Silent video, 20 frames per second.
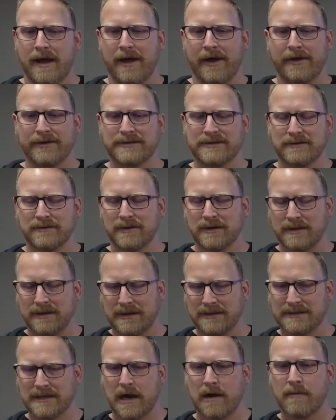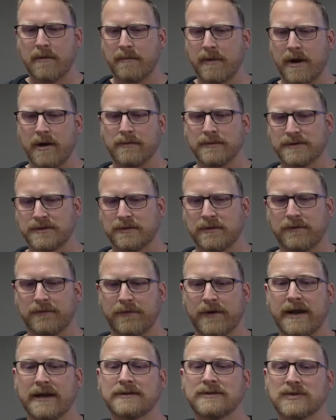So his armor bearer was too
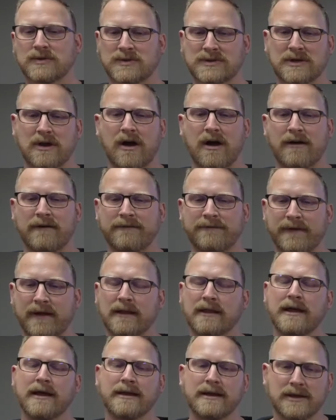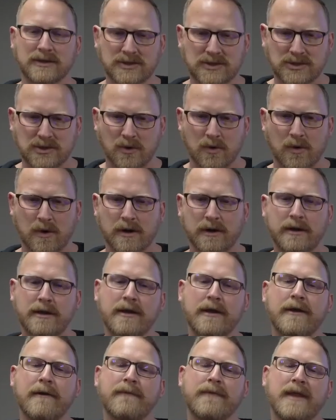afraid, so Saul fell on his sword,
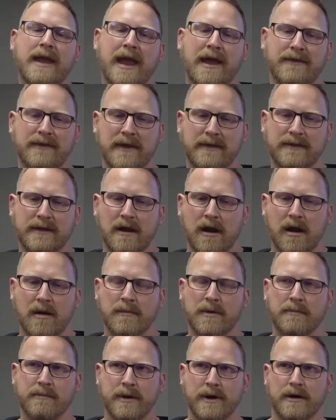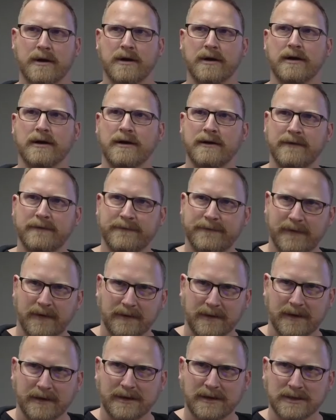and then the armor bearer
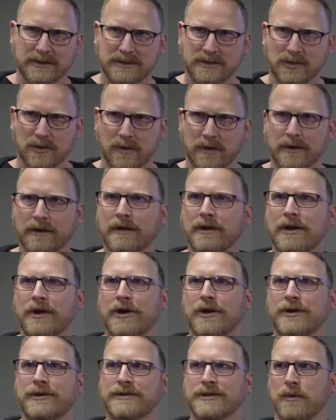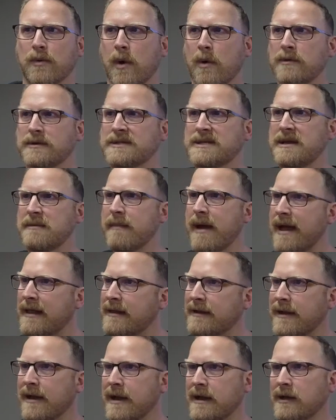fell on his sword. So what was the
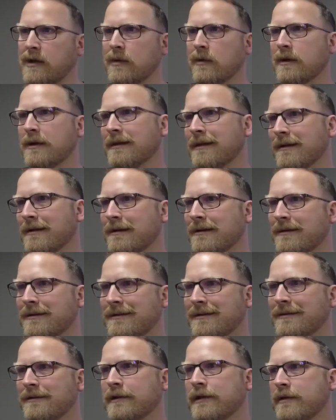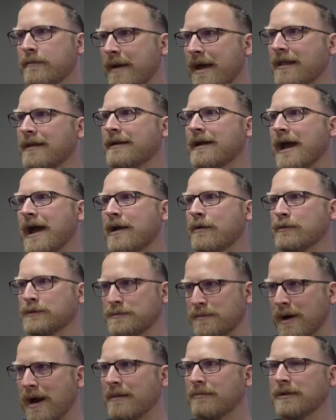Amalekite doing there? The Amalekite was
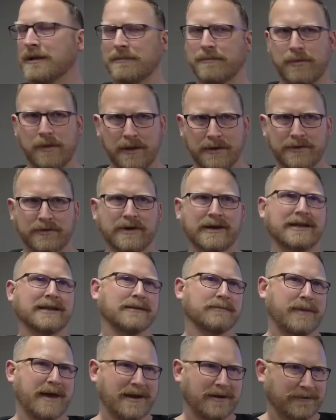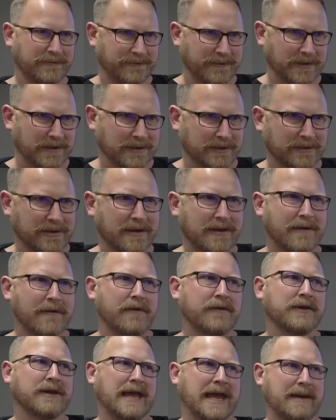probably plundering the battlefield,
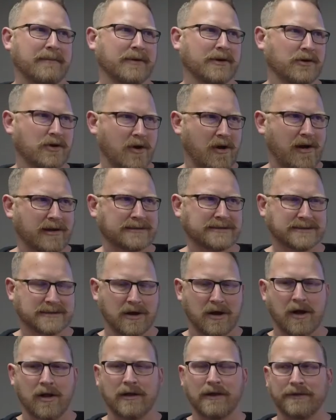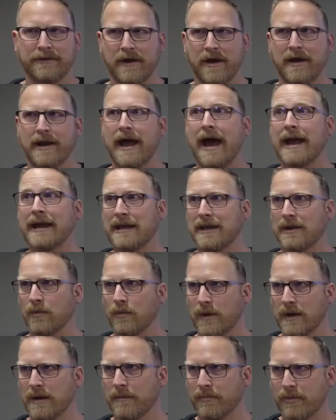came across Saul and thought, I can
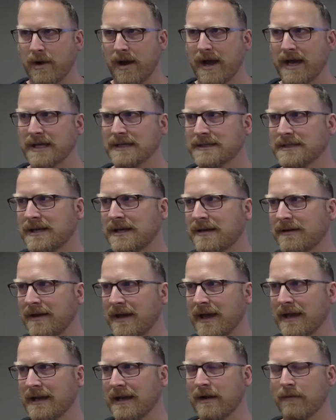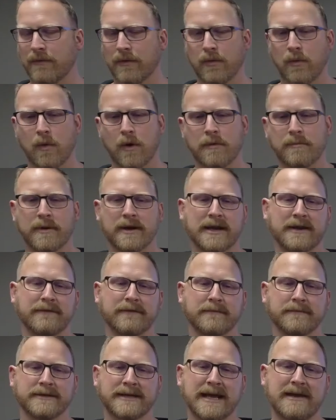win a prize and get reward money
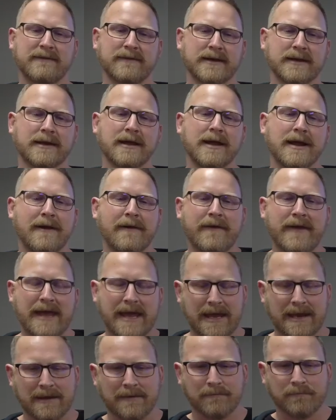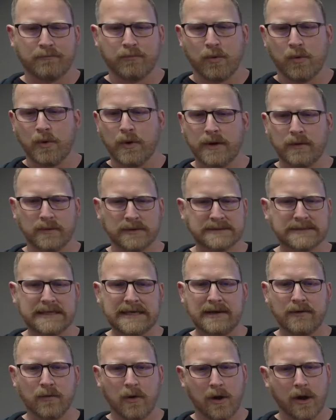from David, and boy, was
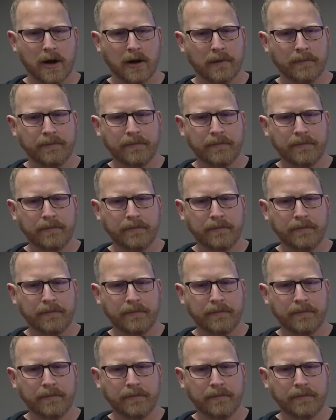he wrong.